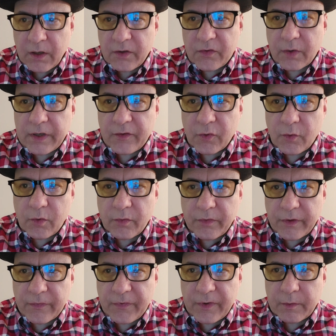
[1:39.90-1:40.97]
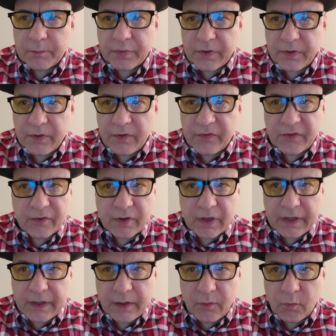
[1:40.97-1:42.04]
So I told the film producer
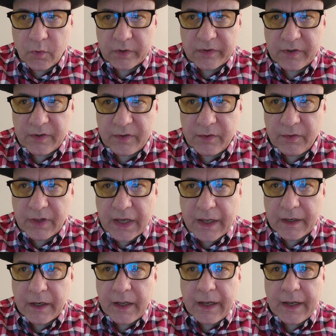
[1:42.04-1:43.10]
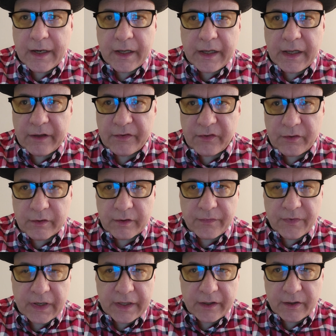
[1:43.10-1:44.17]
I didn't want to do that, and I asked her
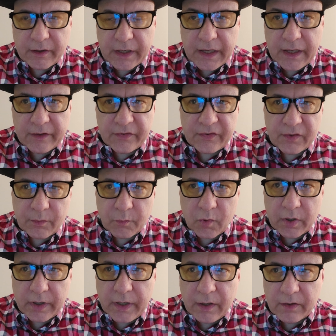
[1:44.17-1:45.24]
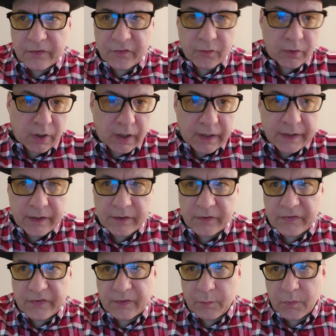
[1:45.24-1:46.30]
if I could ask someone else or hire
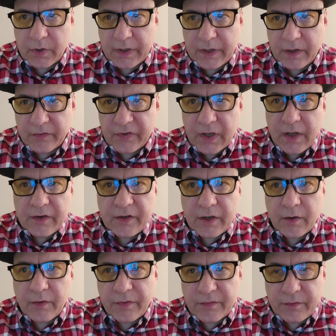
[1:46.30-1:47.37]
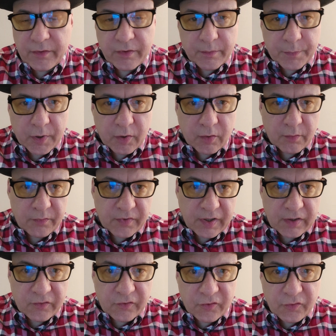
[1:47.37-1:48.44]
someone else to go through the poems
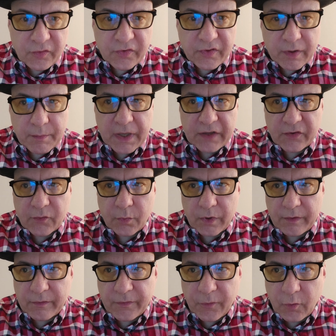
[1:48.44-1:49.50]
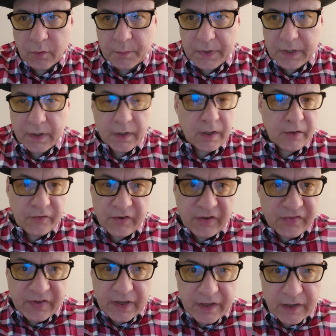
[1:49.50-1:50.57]
and choose the best one for me. She
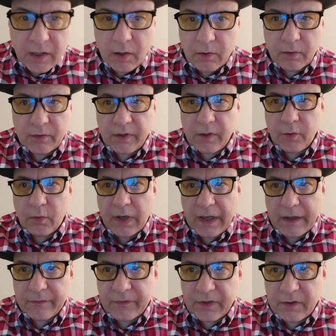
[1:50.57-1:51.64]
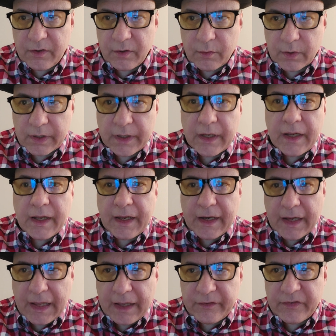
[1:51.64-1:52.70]
said, no, you have to do it.
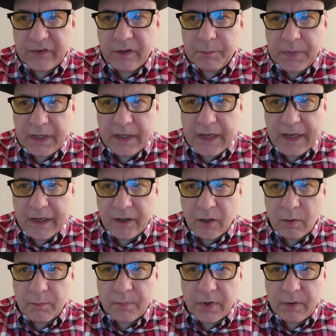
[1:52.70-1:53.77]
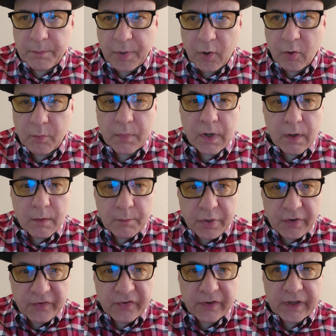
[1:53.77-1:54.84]
It has to be a numbered poem
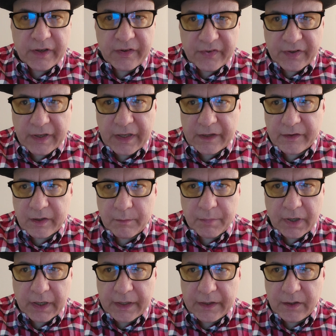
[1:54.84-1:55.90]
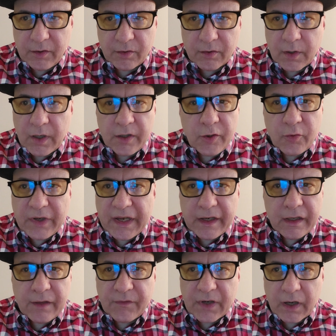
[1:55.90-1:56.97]
personally selected by you. You
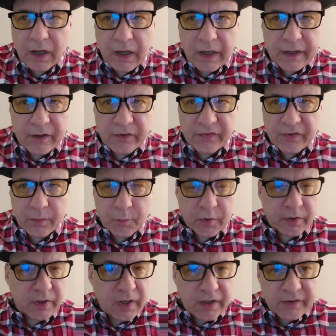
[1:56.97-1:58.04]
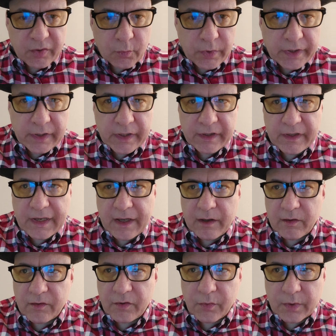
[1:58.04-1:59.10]
can't even hire someone to whittle it
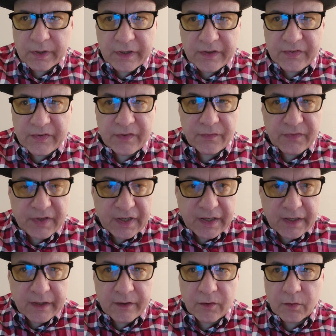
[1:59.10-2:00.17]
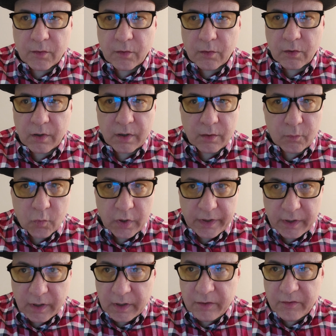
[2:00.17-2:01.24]
down to a list of 10 or
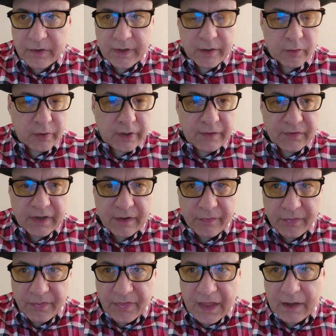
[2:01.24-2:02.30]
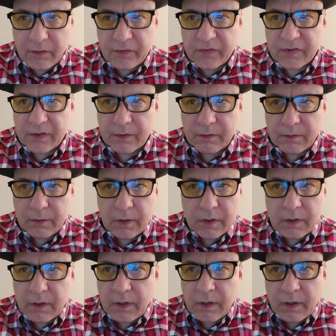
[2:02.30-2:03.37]
100 or even a 1,000.
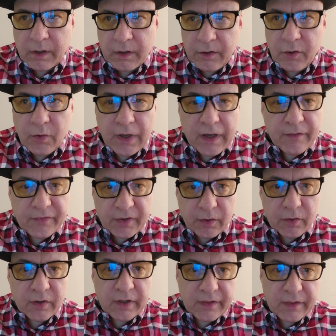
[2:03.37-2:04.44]
You have to look